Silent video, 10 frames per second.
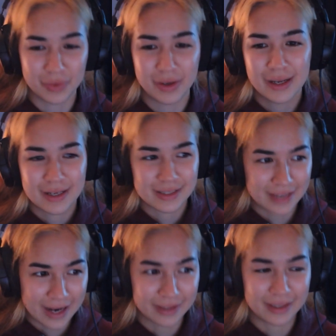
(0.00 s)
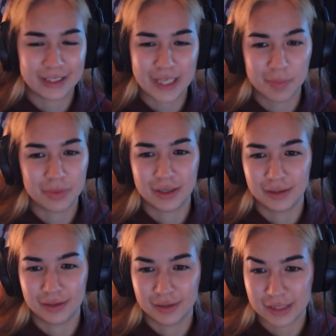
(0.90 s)
sack and keep the
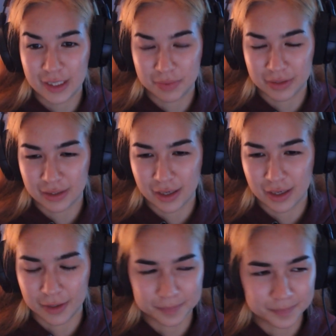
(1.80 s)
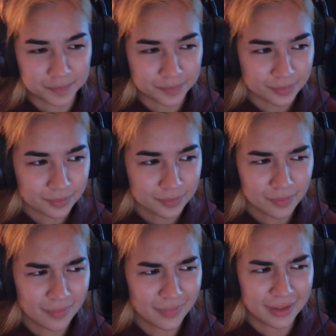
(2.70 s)
keep the um,
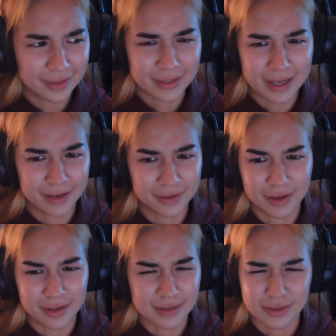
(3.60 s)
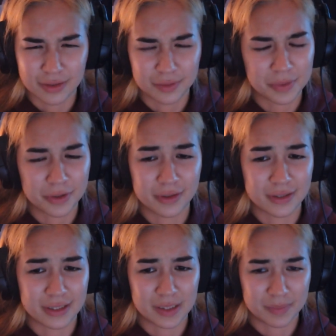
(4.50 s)
the Adnaz or Peer into
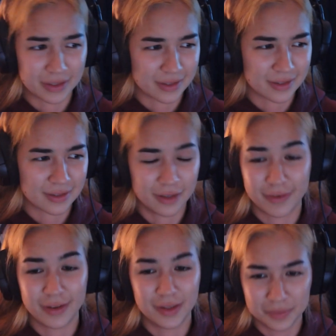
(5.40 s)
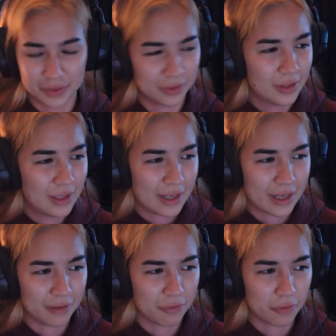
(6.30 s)
the Abyss available.
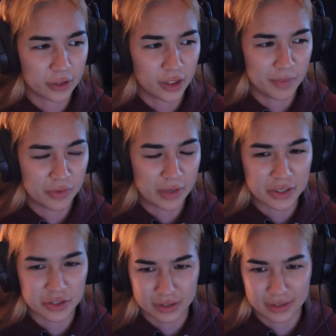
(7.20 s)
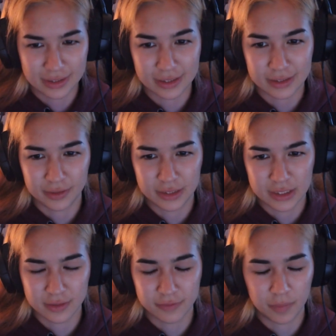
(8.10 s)
And four hmm. color mid range, just like
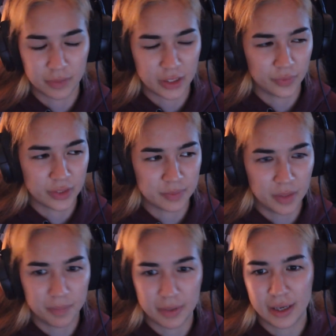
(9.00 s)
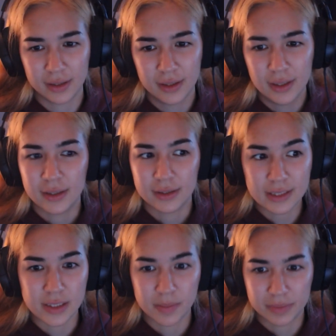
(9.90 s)
Dylan from Play to Win's Blood Pod, needs
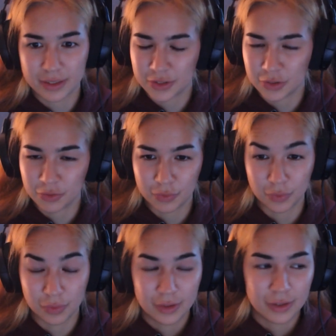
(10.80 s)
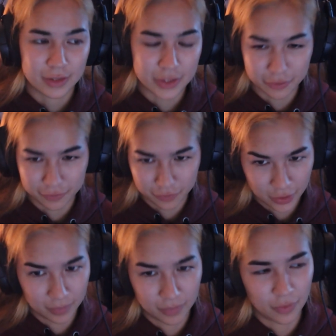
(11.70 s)
something to
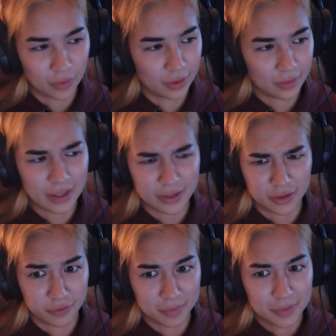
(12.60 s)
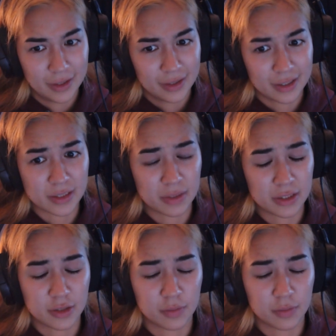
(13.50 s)
neoform or not neoform needs something to